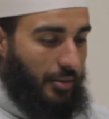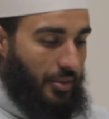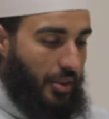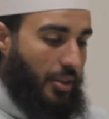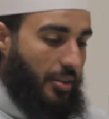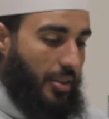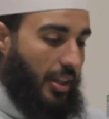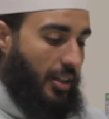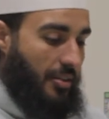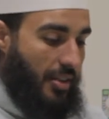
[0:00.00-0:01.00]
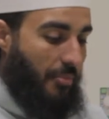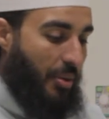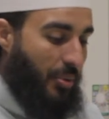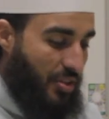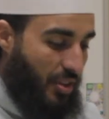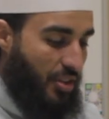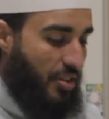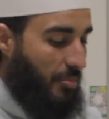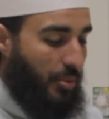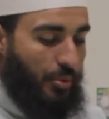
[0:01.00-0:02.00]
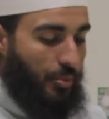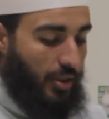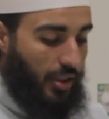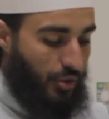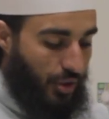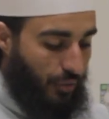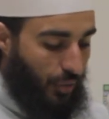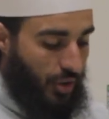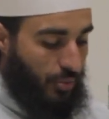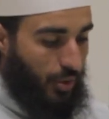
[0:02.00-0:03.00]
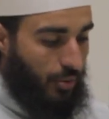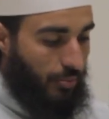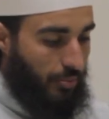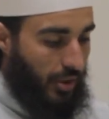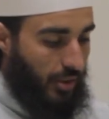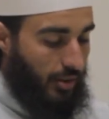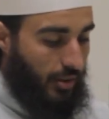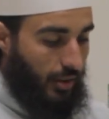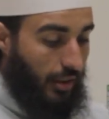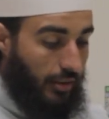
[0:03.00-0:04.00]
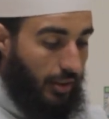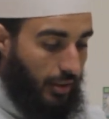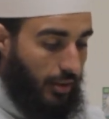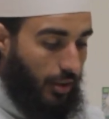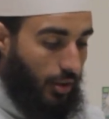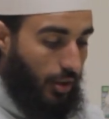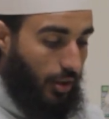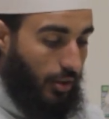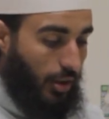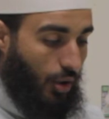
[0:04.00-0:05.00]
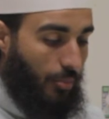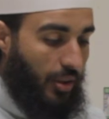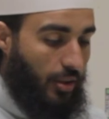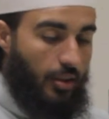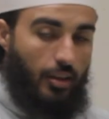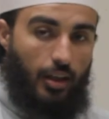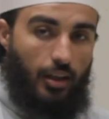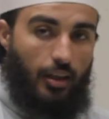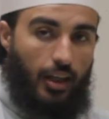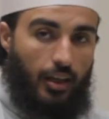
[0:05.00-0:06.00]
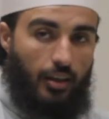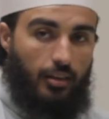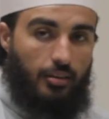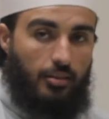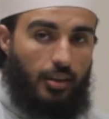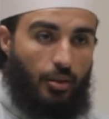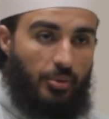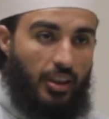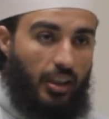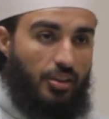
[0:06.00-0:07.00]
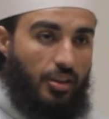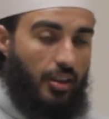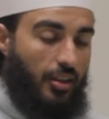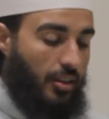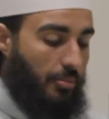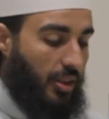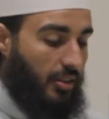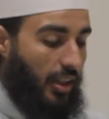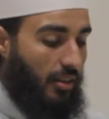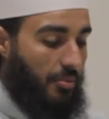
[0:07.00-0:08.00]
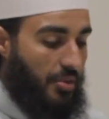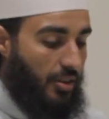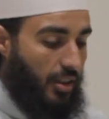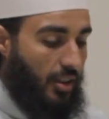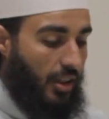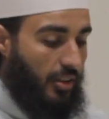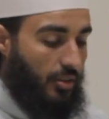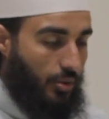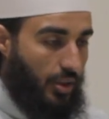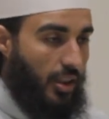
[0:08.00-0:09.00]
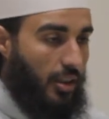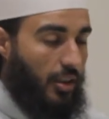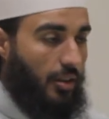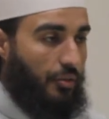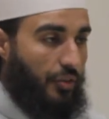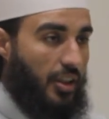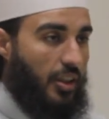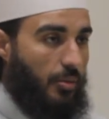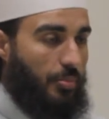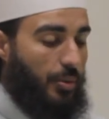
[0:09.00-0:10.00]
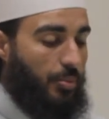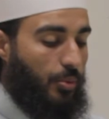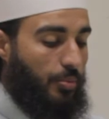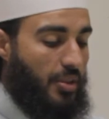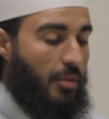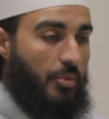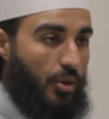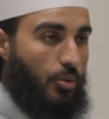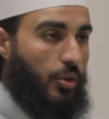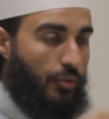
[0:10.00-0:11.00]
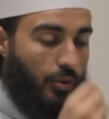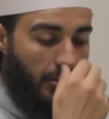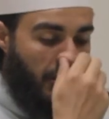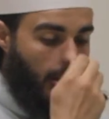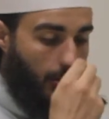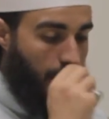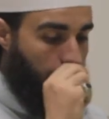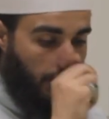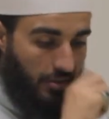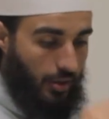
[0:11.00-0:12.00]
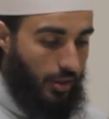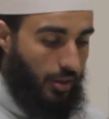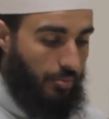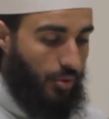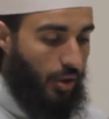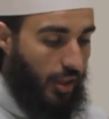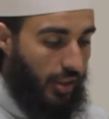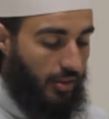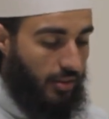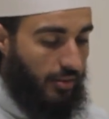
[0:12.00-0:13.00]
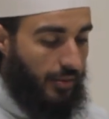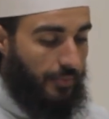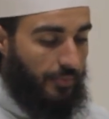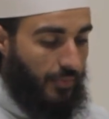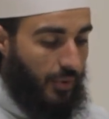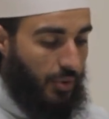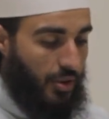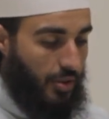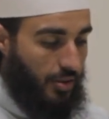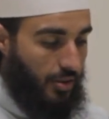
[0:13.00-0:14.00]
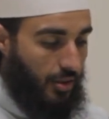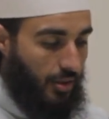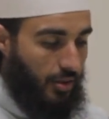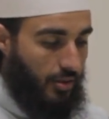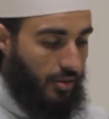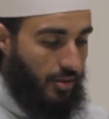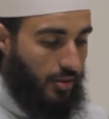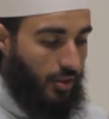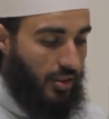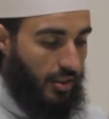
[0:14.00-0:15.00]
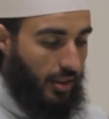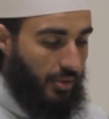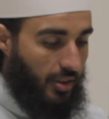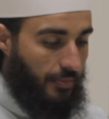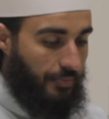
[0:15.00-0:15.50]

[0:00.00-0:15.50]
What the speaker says: So yeah, some people are stingy, some people don't like to share food as well. But the common culture among the Arabs, they like to feed other people. Some they do it for the sake of pride, which is this is not Islamic.